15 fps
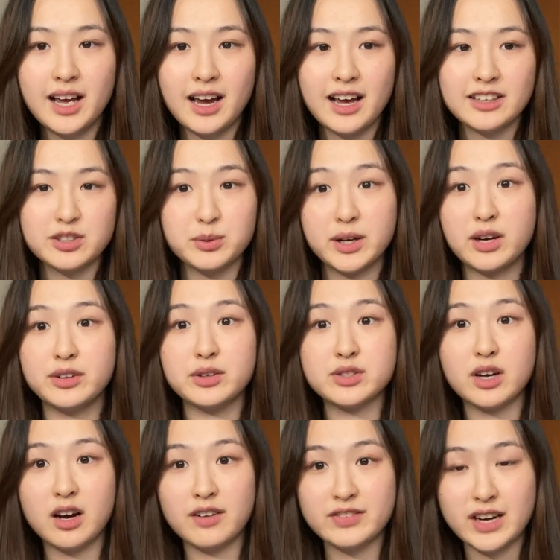And so we call those
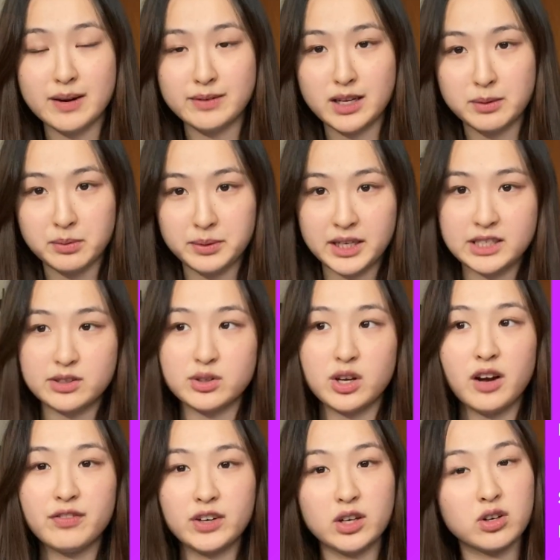off timetable because those
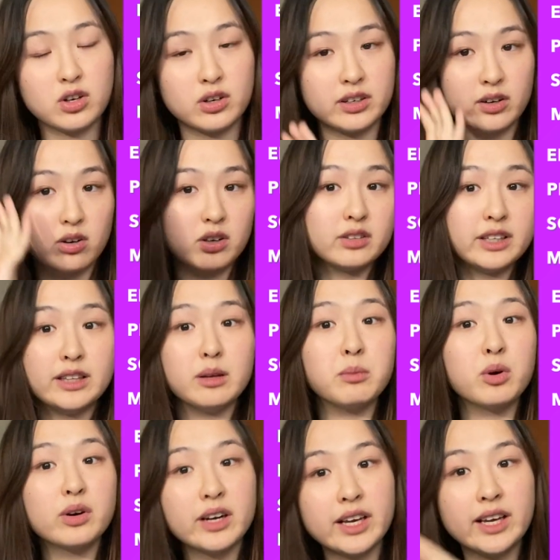often occurred early in the
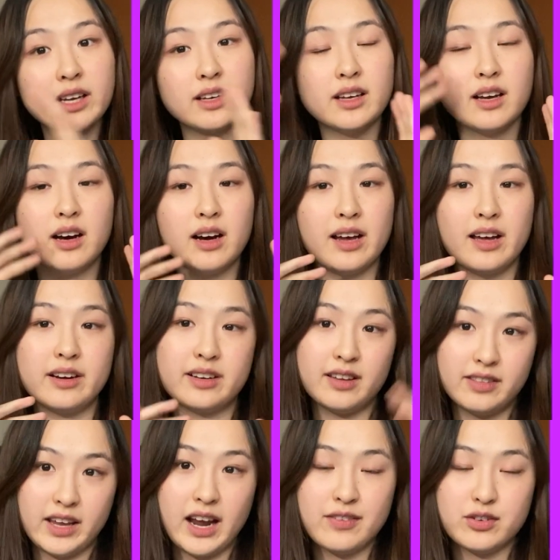morning and in
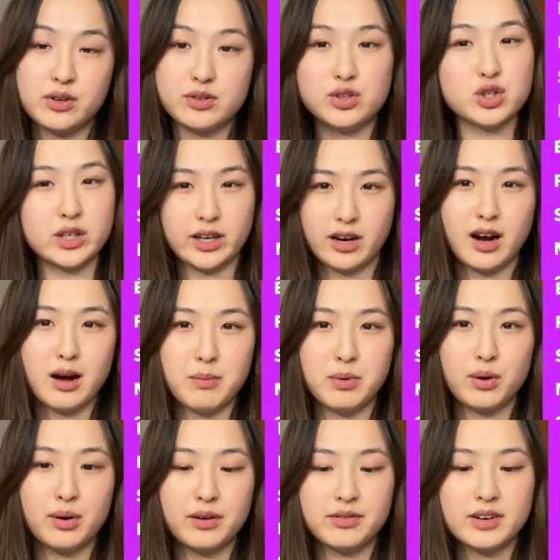the afternoon, usually a combo
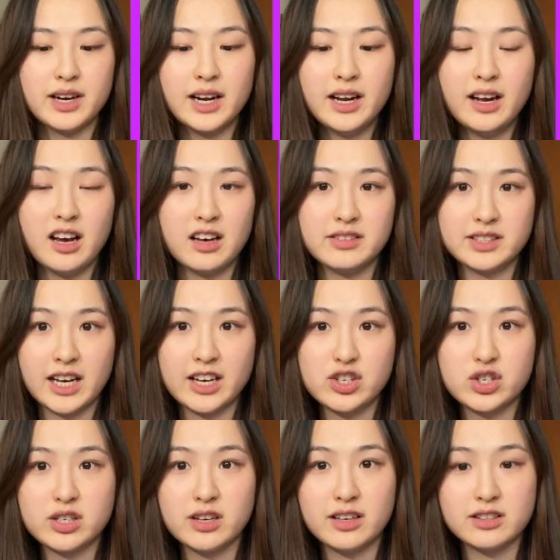of of
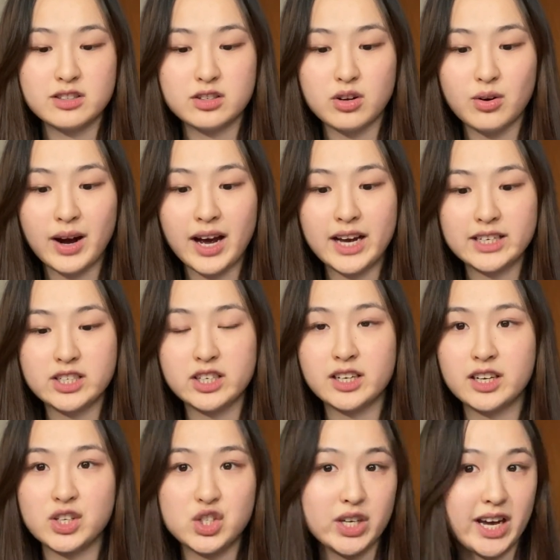such. And so I
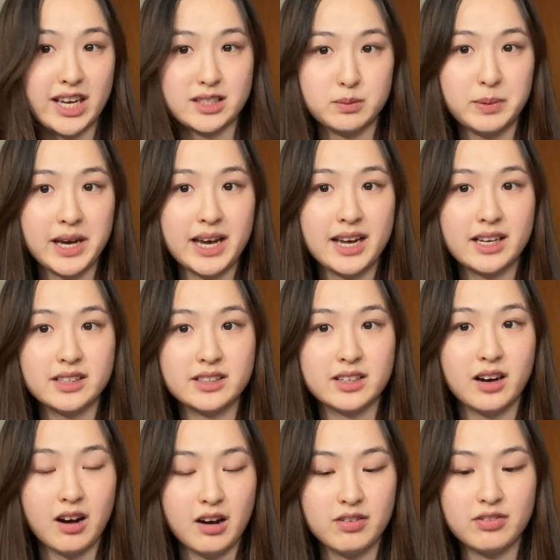took jazz band
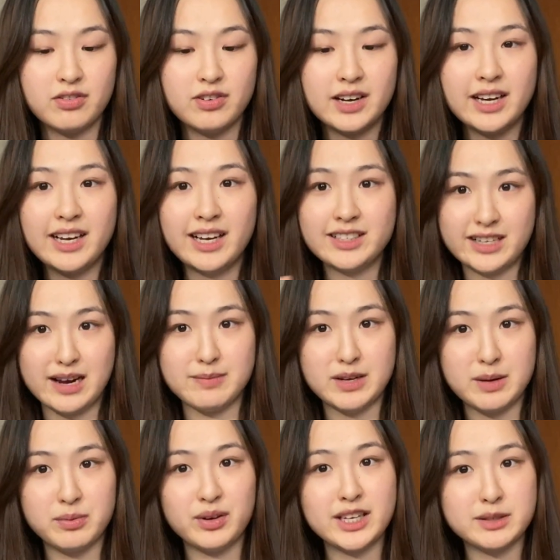off
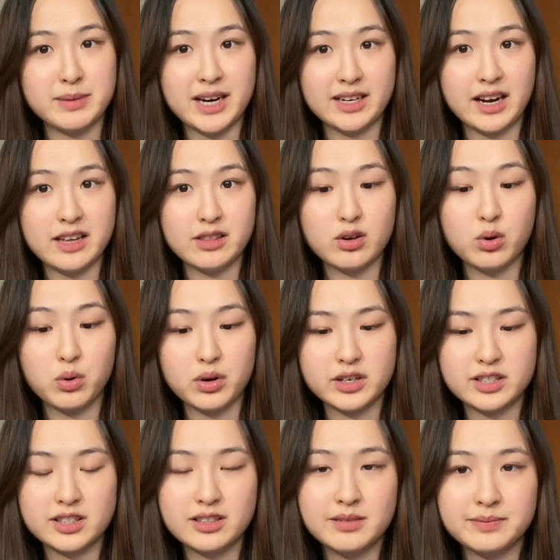timetable as my ninth
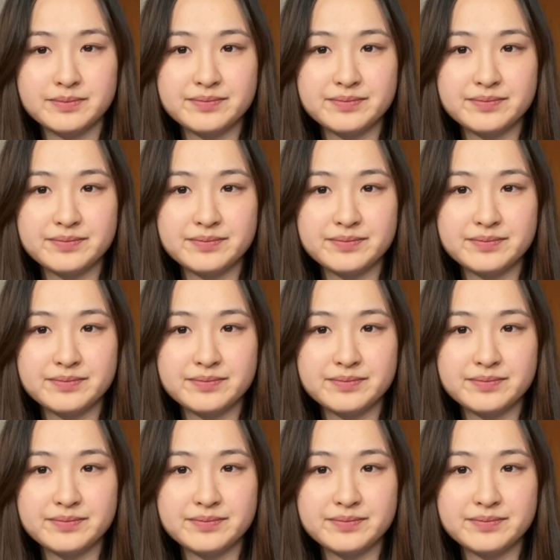course.